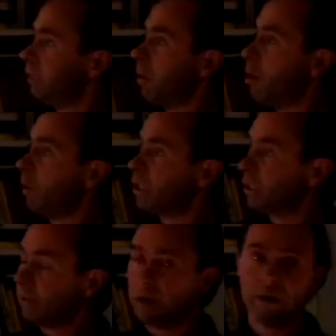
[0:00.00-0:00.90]
The
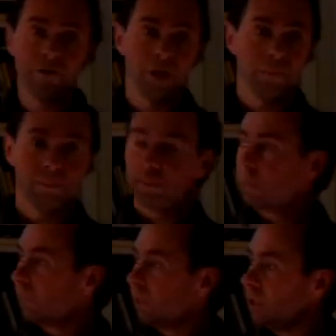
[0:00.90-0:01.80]
moment of the
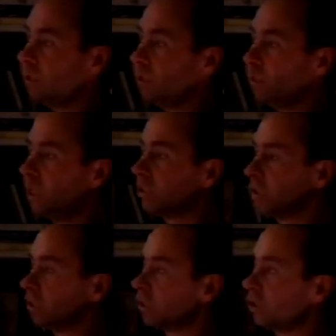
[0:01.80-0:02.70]

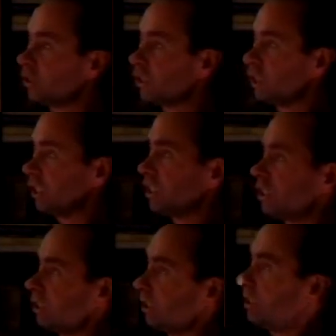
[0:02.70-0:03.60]
winter
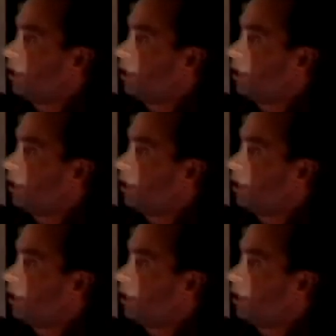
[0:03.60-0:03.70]
solstices,